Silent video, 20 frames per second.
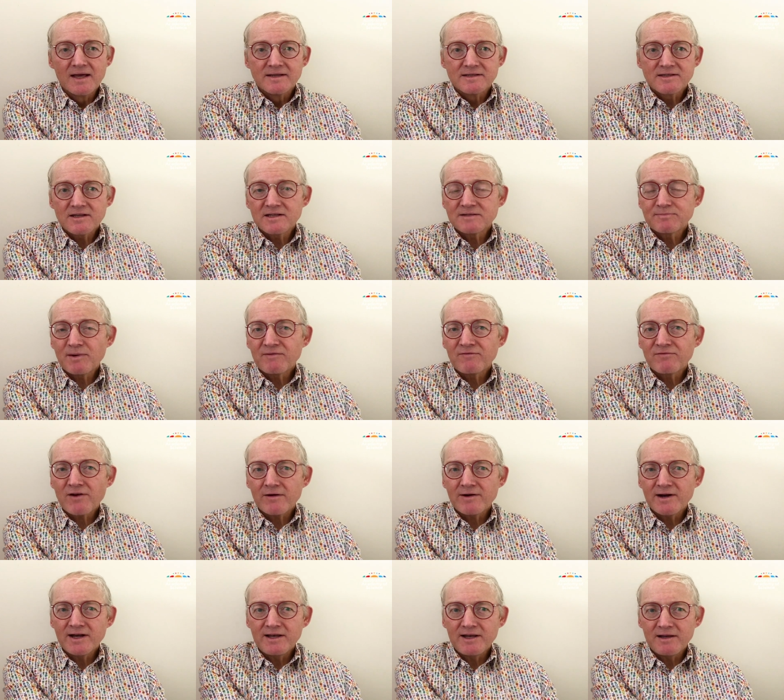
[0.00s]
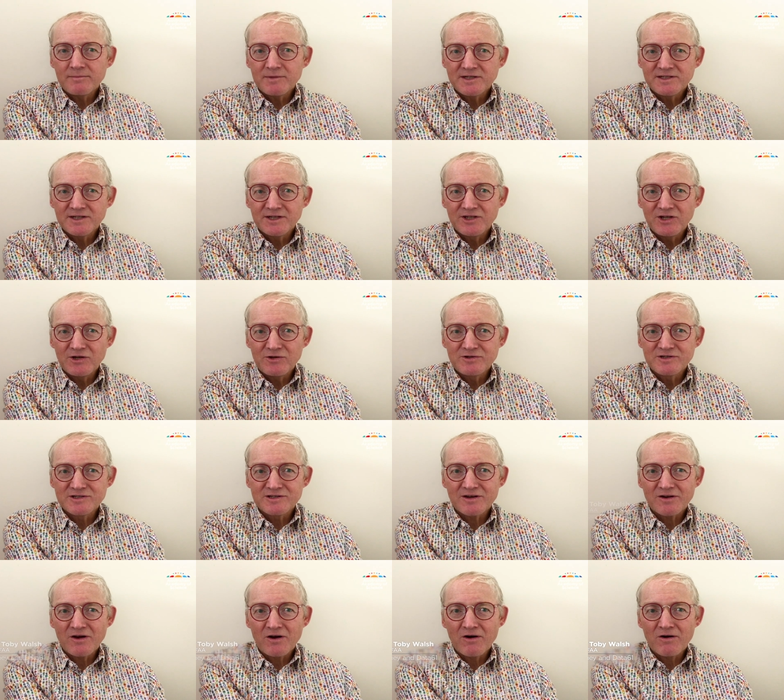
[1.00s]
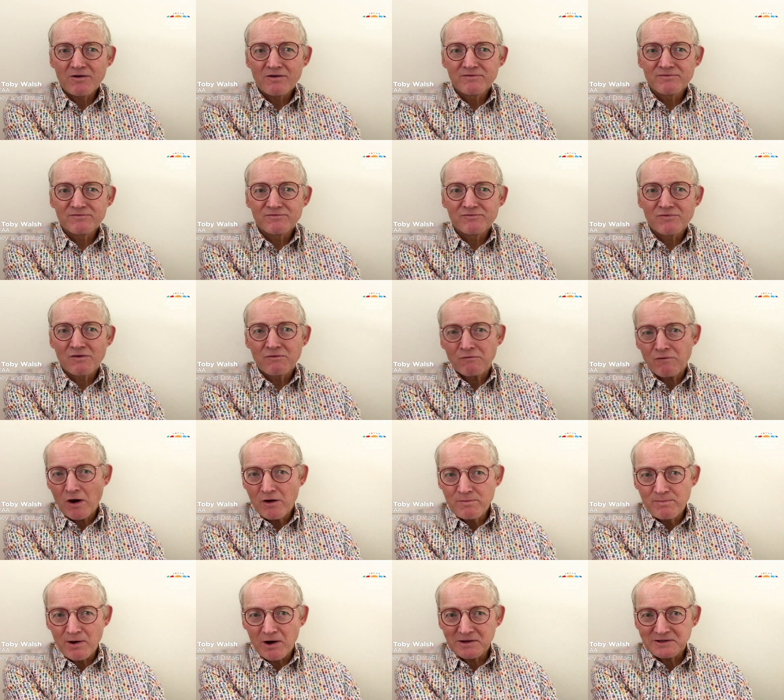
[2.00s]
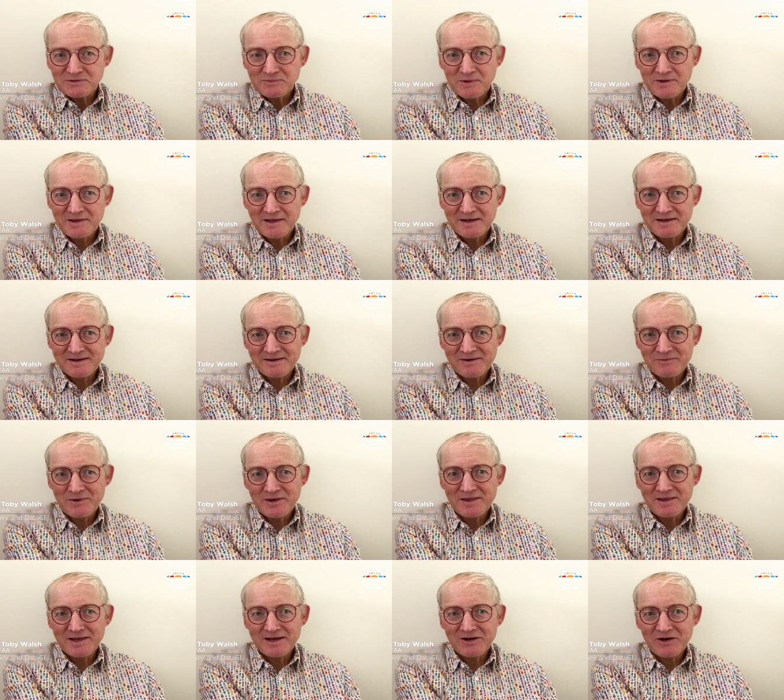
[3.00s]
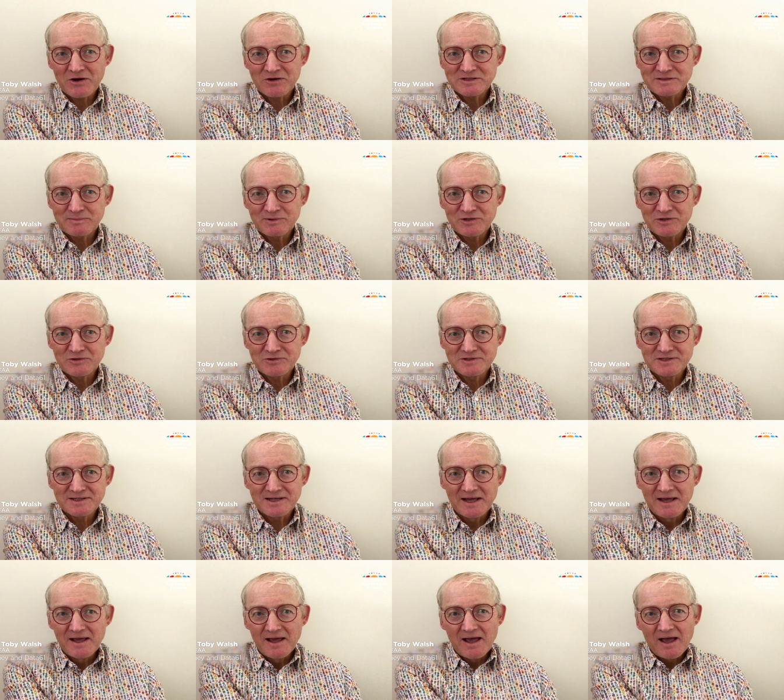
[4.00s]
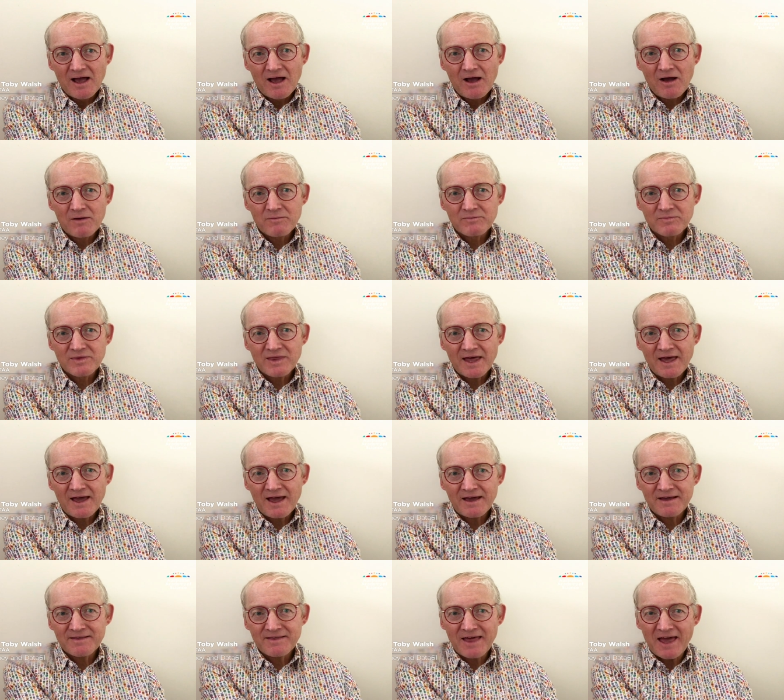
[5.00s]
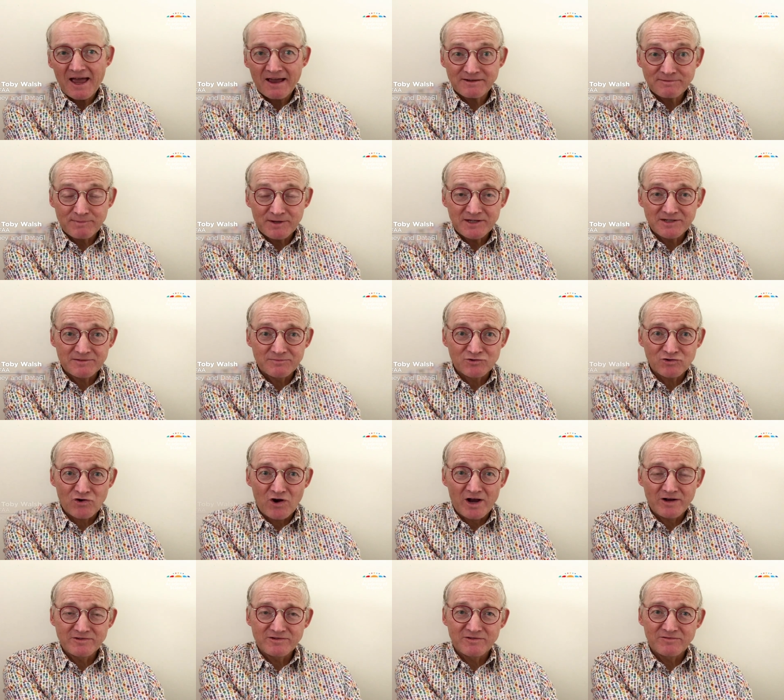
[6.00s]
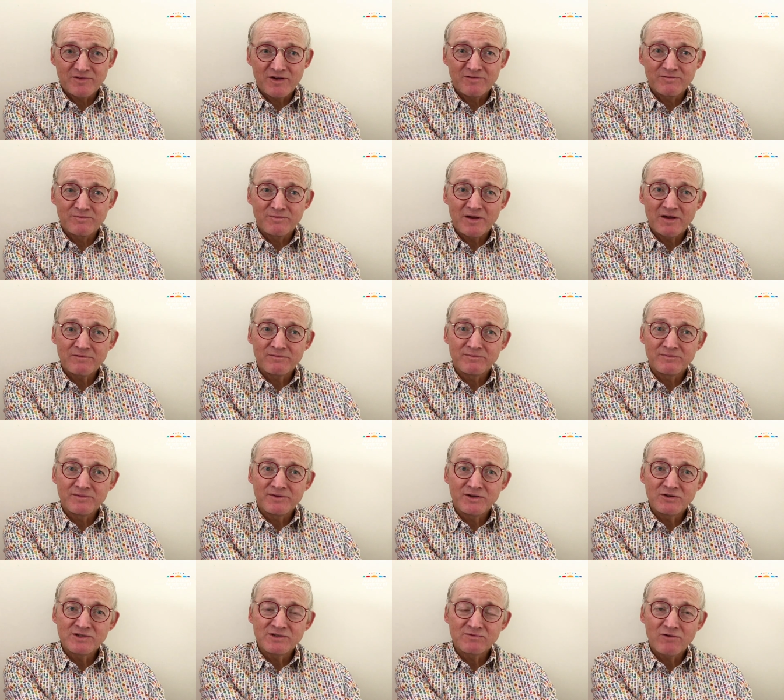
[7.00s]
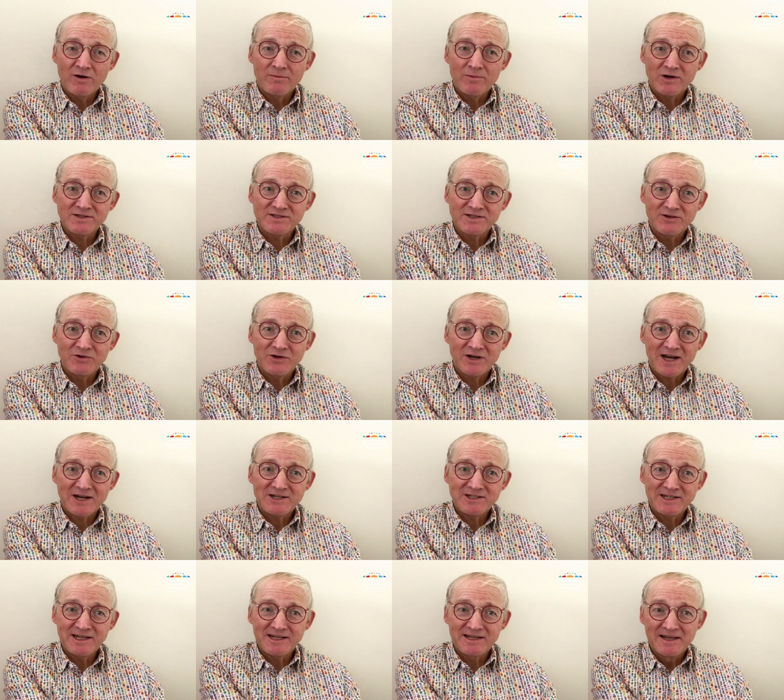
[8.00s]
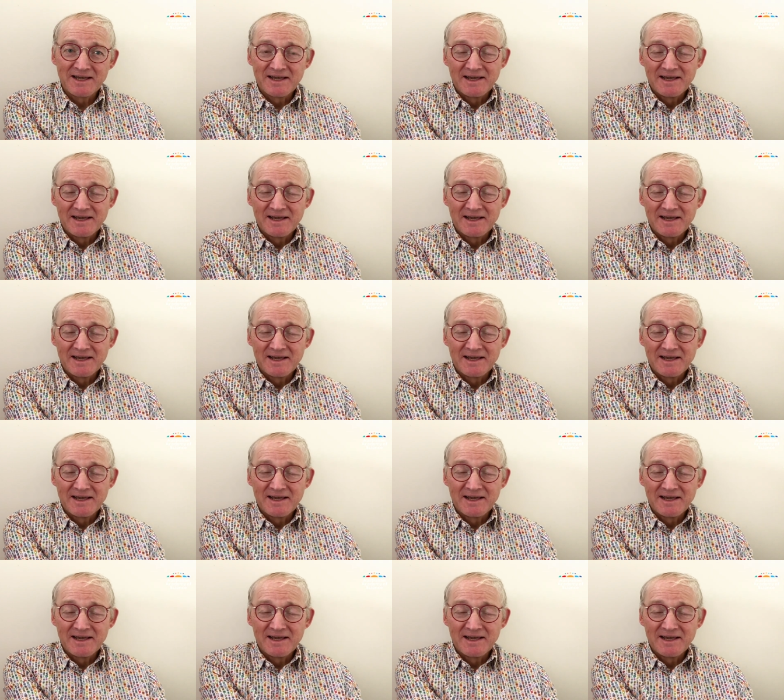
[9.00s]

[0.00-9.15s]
So there's been very limited use of robots within within hospitals. Um, there there has been some trials of, of, of, using robots, so you can actually